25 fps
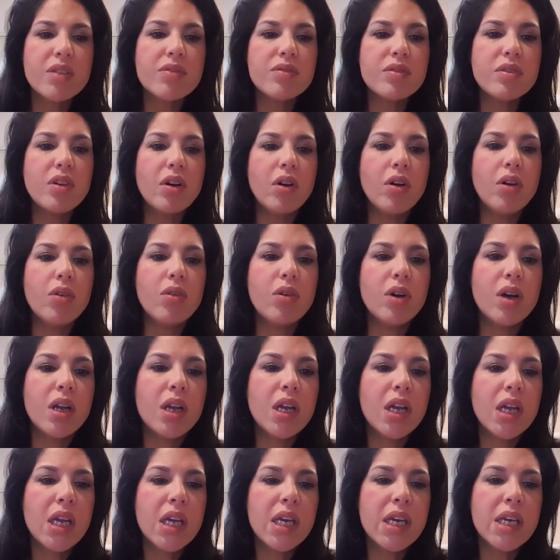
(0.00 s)
So
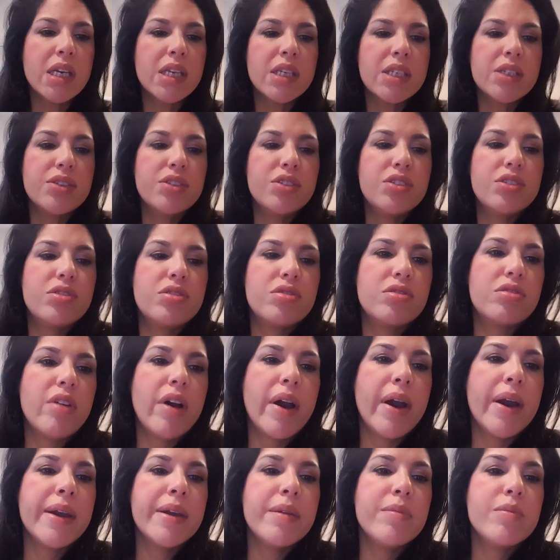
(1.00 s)

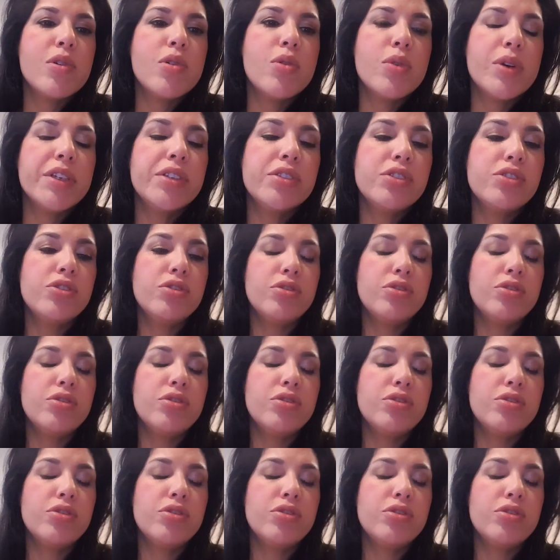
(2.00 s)
I am going